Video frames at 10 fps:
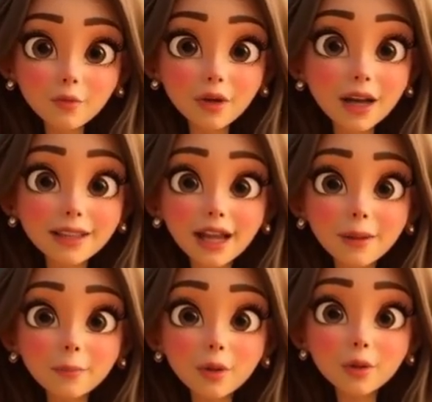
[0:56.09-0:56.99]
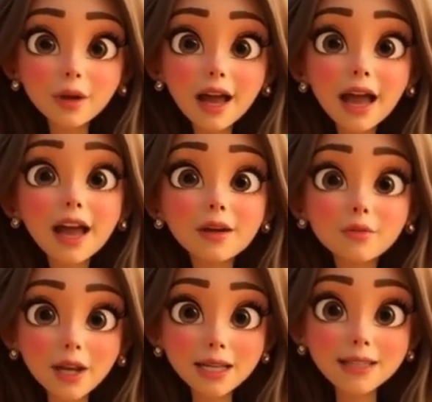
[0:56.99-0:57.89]
For example, I
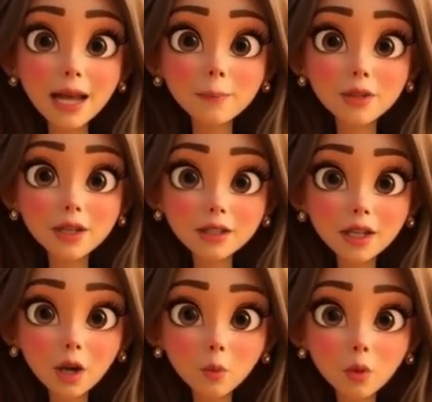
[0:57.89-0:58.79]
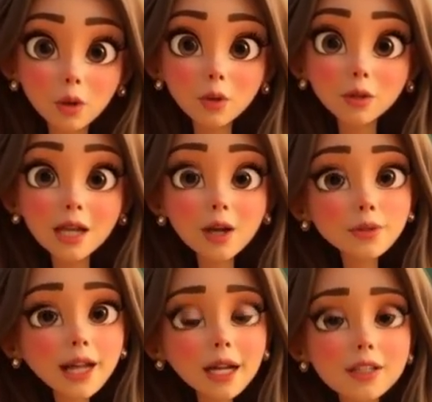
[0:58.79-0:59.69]
have read that book, we will
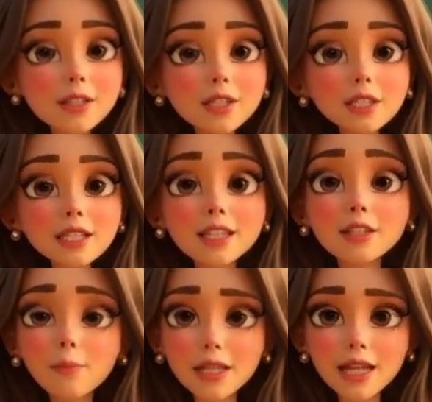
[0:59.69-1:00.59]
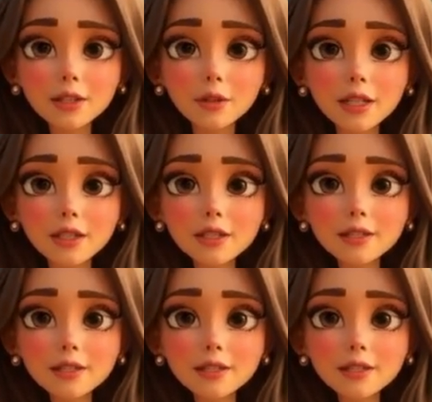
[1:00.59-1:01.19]
go there, she can speak English,